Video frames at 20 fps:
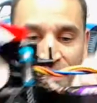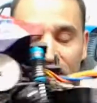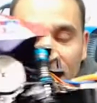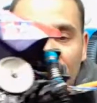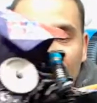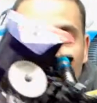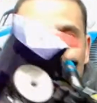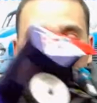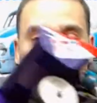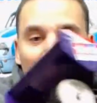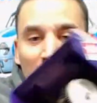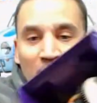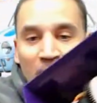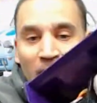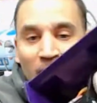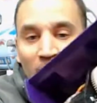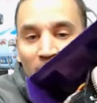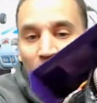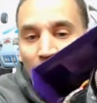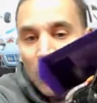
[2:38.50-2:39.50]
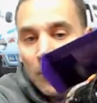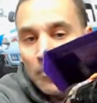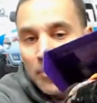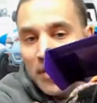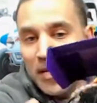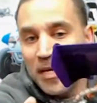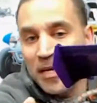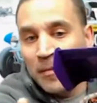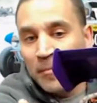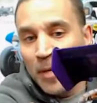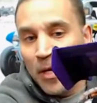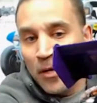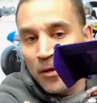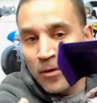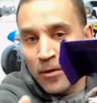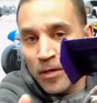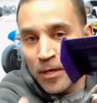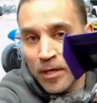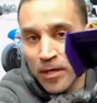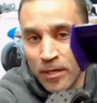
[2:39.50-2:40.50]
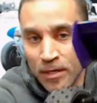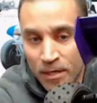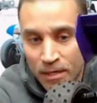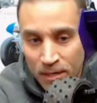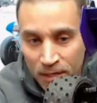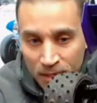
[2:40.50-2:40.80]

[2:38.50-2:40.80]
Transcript: And I got an LRP motor.